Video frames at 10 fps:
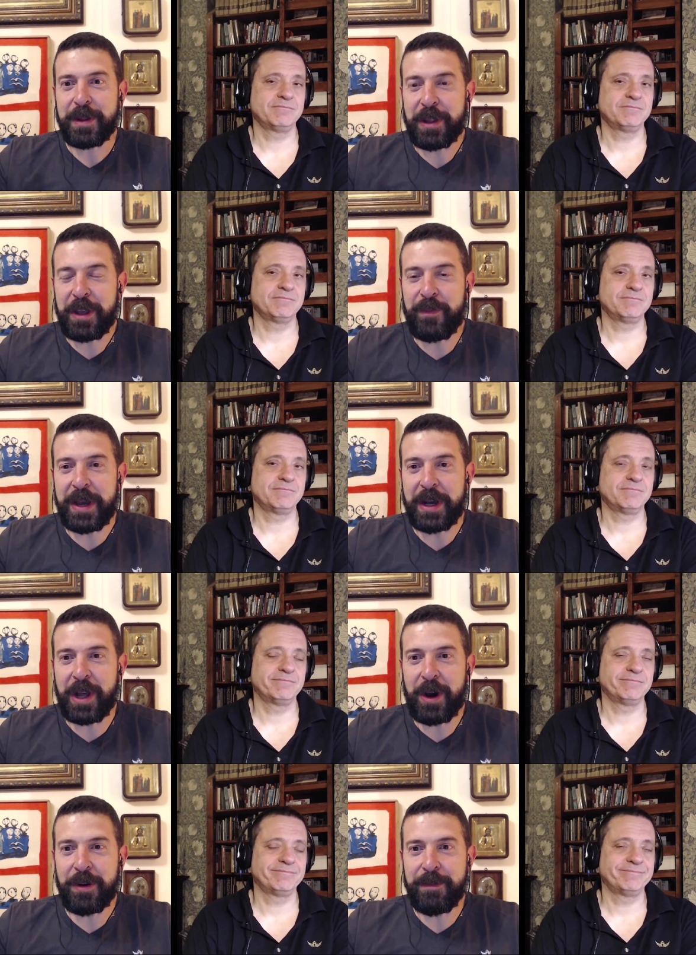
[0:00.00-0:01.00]
Speaker 1: Leave me
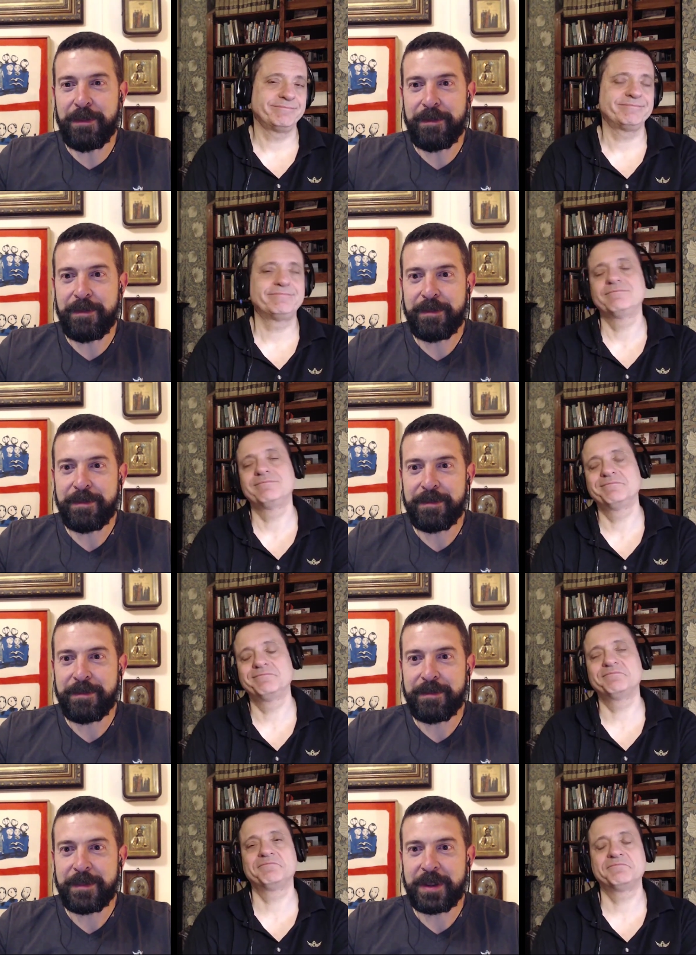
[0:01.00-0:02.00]
alone.
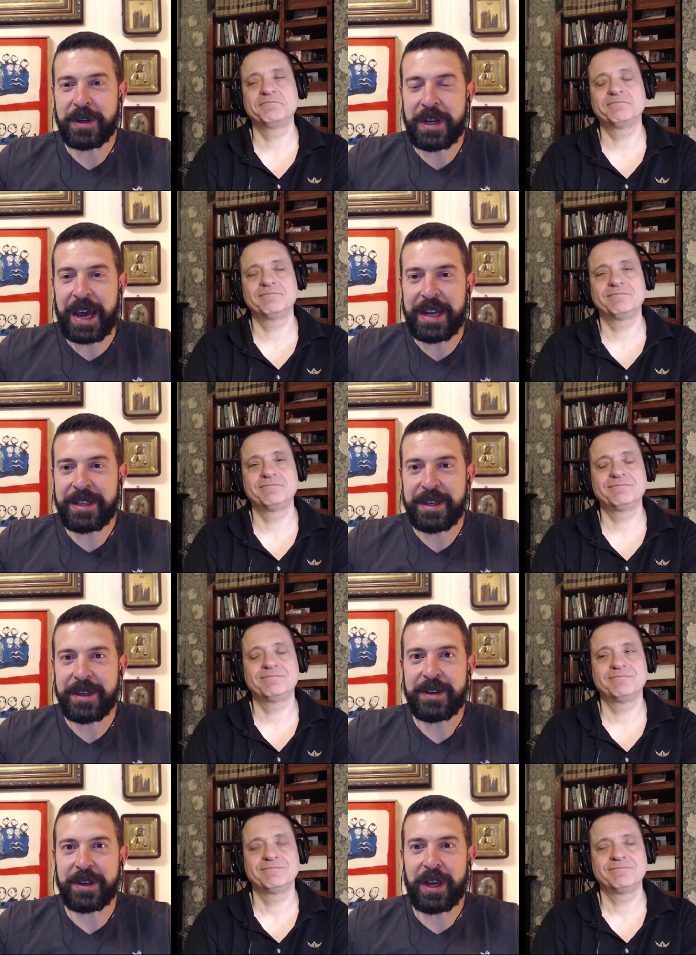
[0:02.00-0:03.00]
Hmm. Good night.
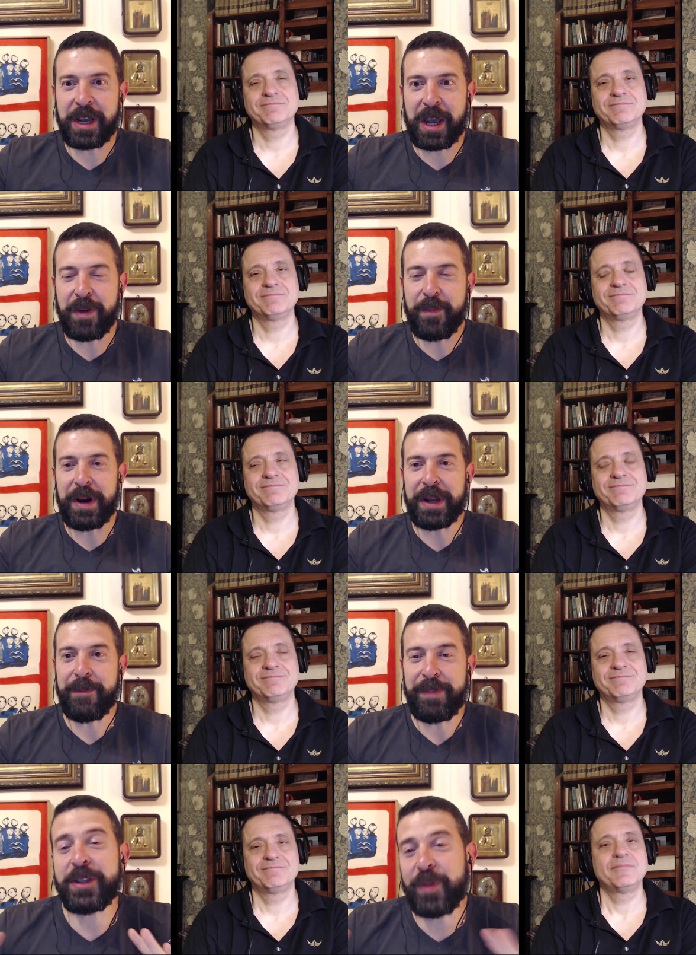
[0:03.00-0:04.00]
Good luck,
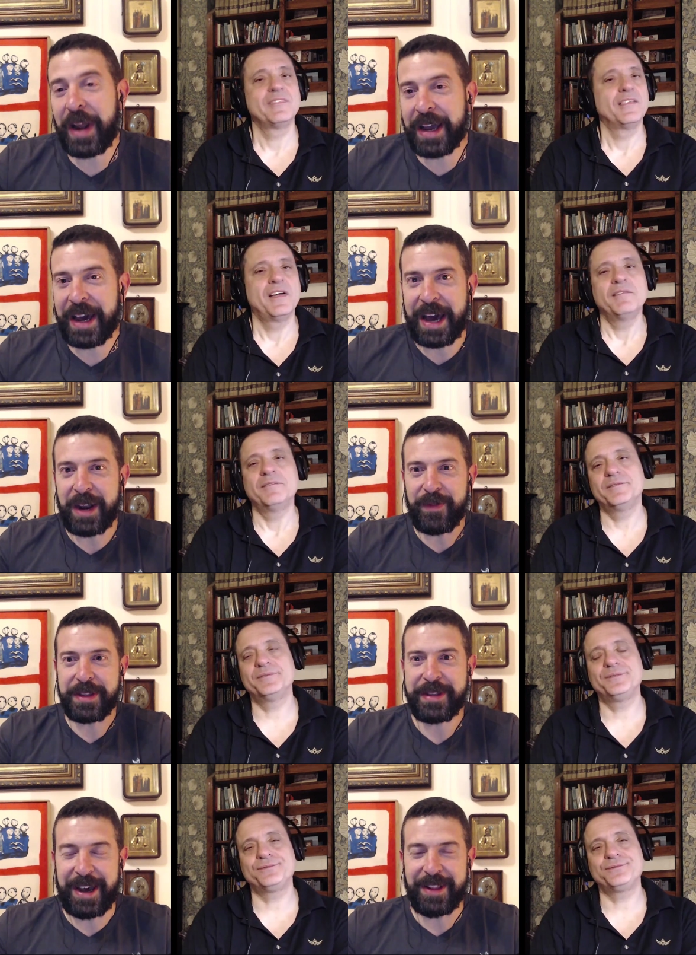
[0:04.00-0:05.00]
everybody. That's what I got out of
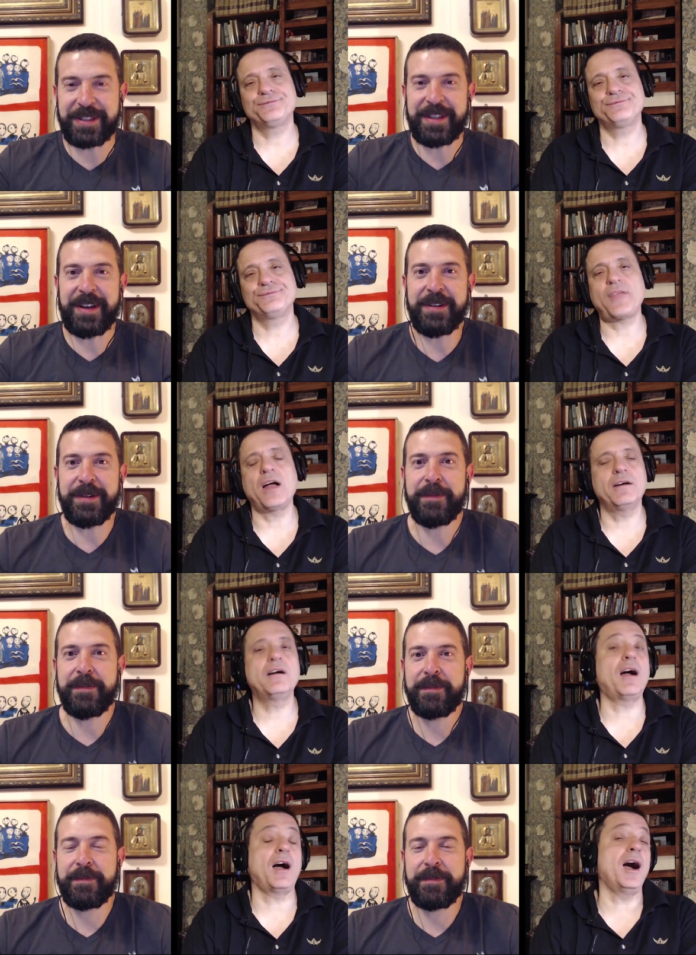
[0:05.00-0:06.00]
it, Alexander.
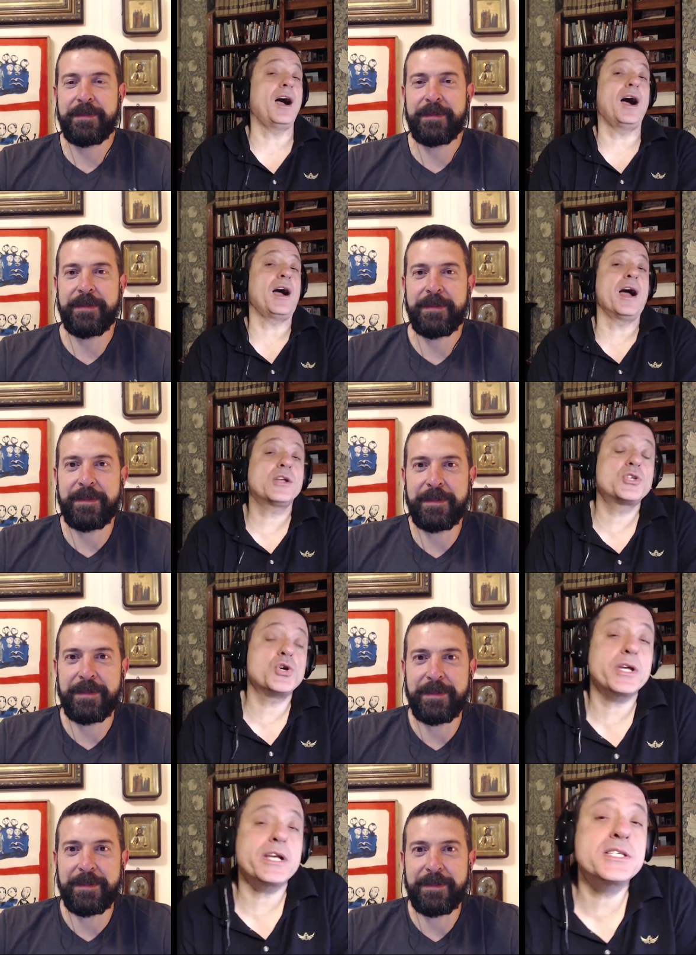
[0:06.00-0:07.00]
Speaker 2: I, I,
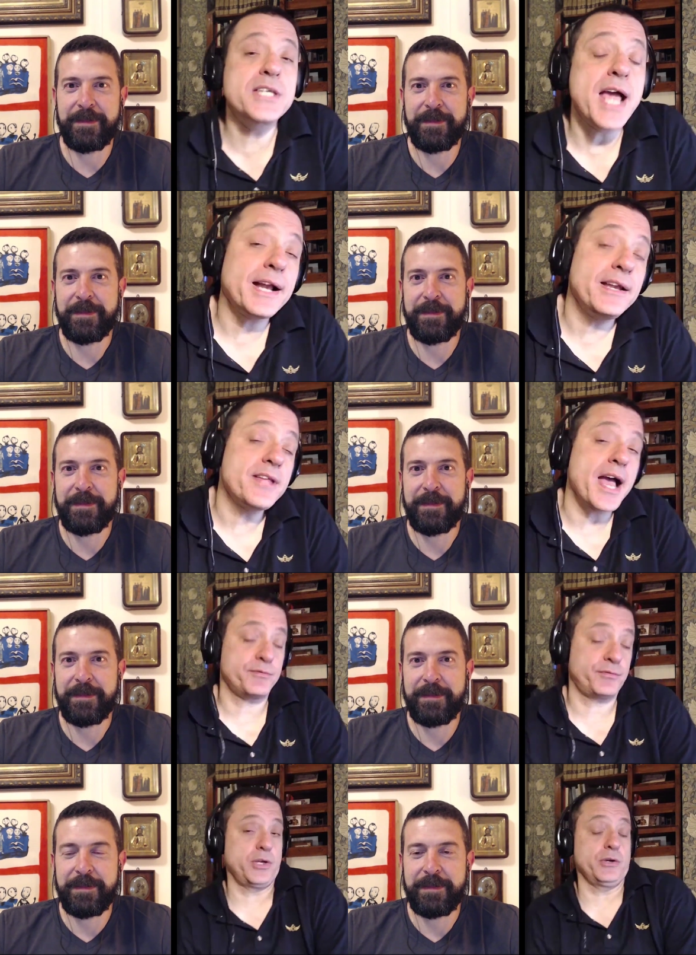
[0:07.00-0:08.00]
took exactly
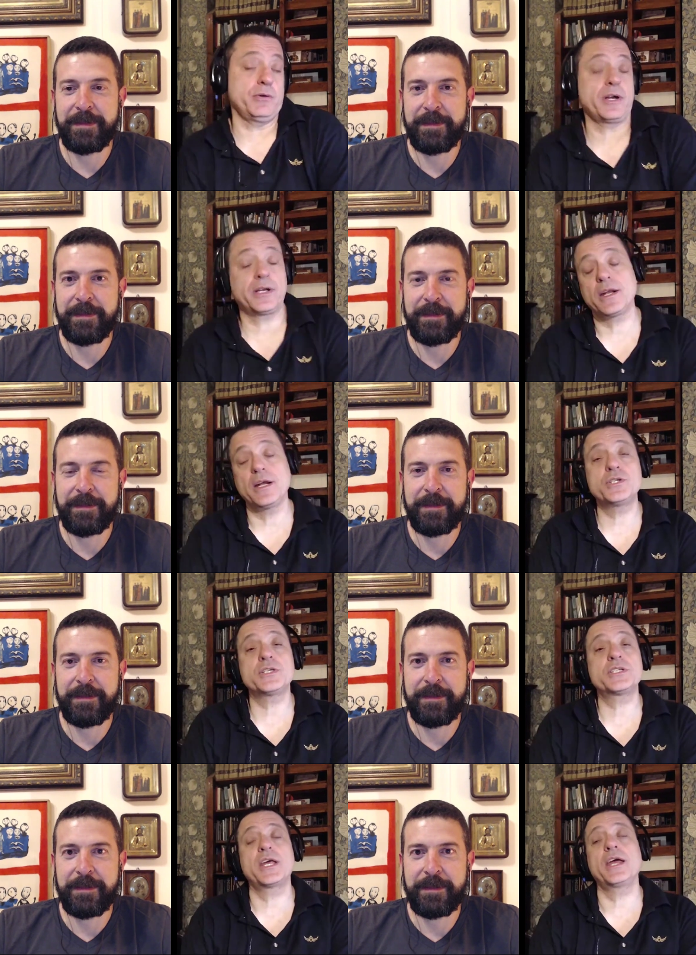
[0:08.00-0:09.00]
that view, and can
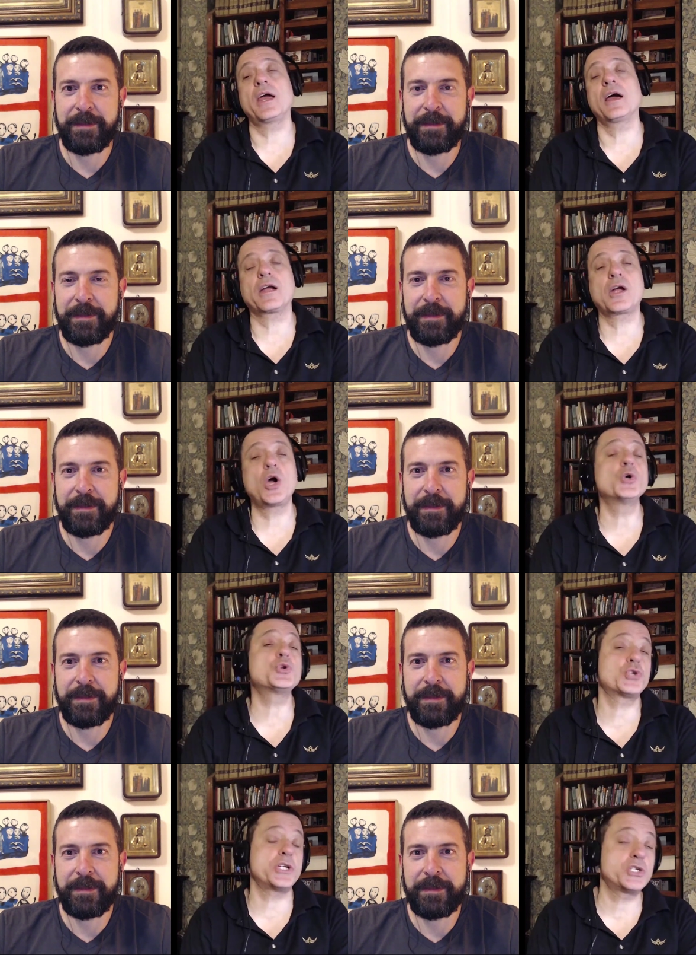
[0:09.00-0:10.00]
I just say, uh,
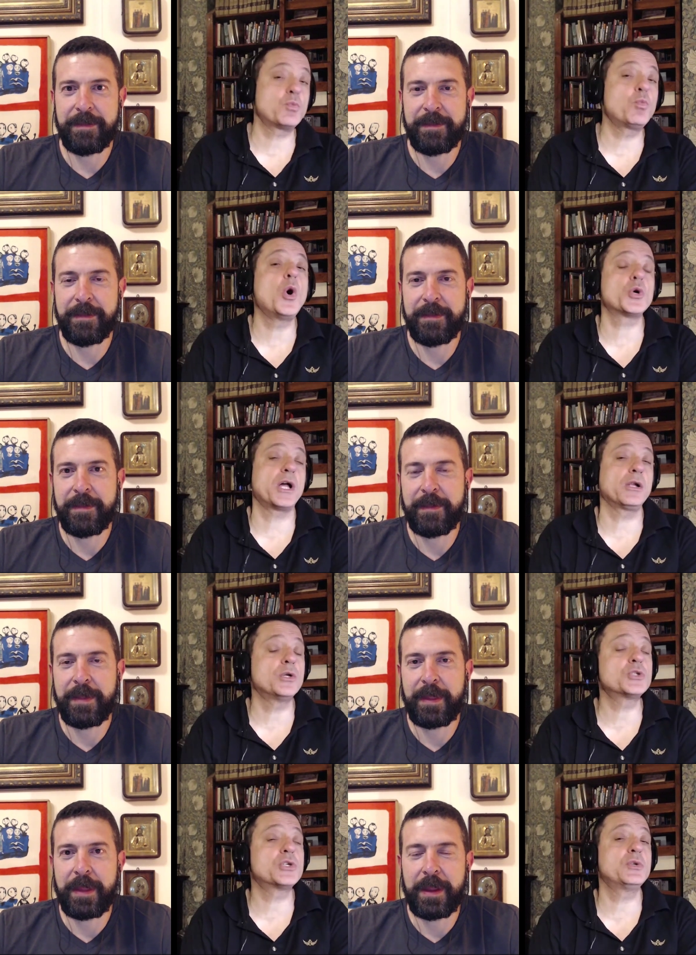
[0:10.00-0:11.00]
contrary to what
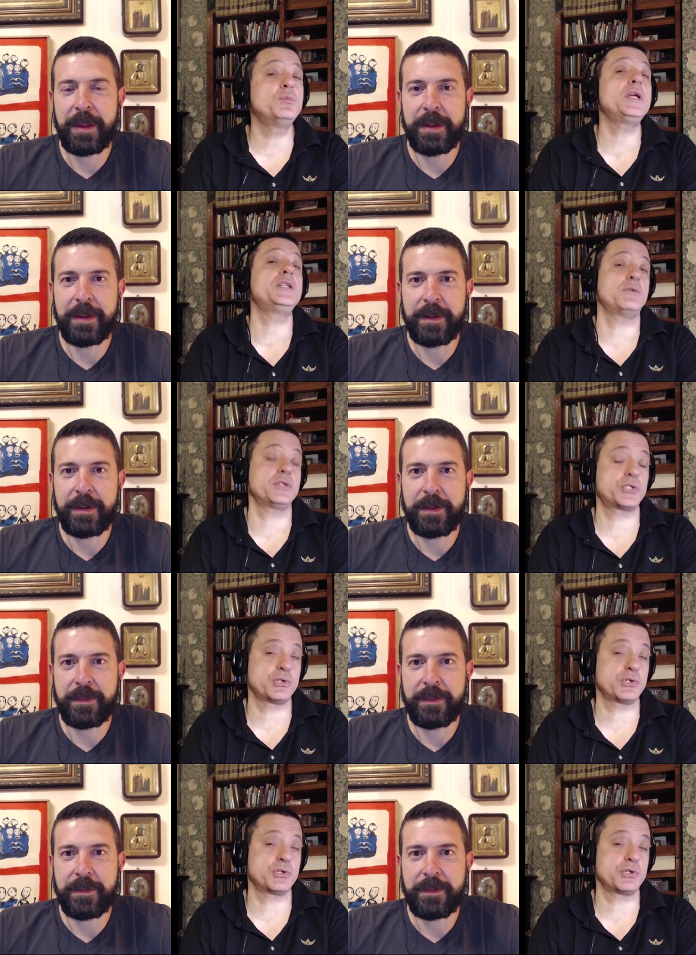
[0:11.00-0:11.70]
a lot of the media is